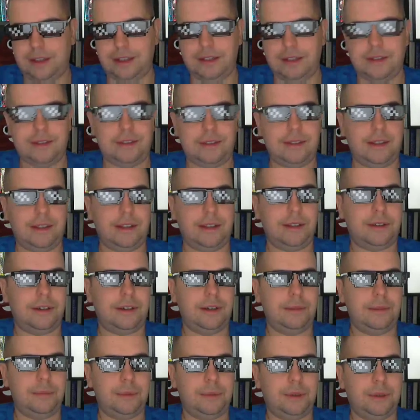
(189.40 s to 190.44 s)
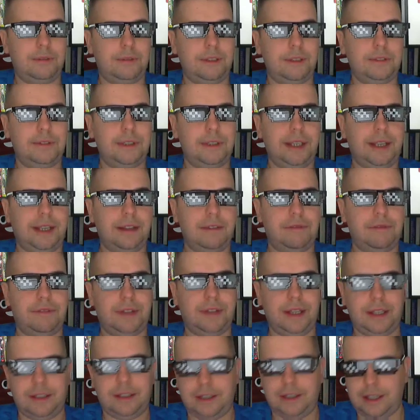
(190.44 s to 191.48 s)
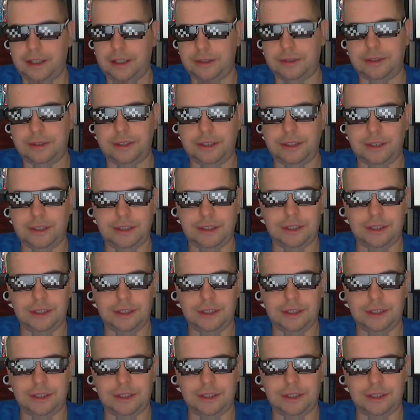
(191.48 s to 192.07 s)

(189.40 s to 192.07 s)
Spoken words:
Let's see, learn more what we can find out.